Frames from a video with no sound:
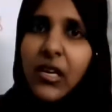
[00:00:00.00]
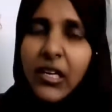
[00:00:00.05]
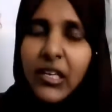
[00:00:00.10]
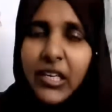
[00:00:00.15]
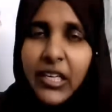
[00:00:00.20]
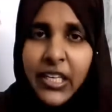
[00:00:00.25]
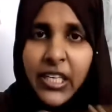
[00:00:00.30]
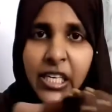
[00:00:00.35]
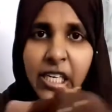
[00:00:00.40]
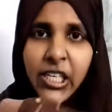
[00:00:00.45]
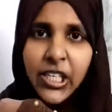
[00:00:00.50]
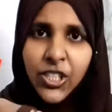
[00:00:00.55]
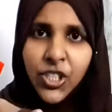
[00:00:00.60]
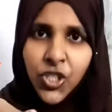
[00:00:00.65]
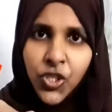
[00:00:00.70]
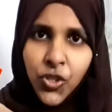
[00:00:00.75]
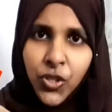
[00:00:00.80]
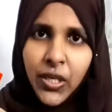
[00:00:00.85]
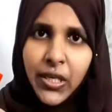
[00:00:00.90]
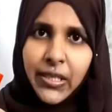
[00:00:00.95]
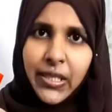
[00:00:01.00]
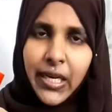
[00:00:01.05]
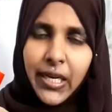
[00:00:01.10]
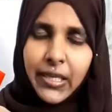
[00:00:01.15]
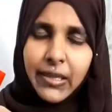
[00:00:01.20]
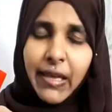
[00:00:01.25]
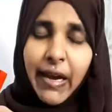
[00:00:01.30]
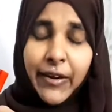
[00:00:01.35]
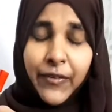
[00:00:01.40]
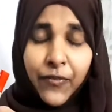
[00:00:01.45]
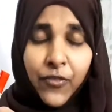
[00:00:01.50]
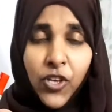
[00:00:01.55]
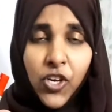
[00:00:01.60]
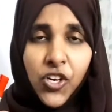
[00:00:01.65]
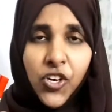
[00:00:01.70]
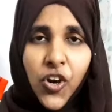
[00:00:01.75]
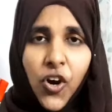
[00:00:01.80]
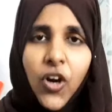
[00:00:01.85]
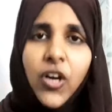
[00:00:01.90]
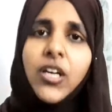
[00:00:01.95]
linked together. That we
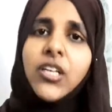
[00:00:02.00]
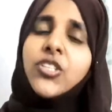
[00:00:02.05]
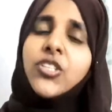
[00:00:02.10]
call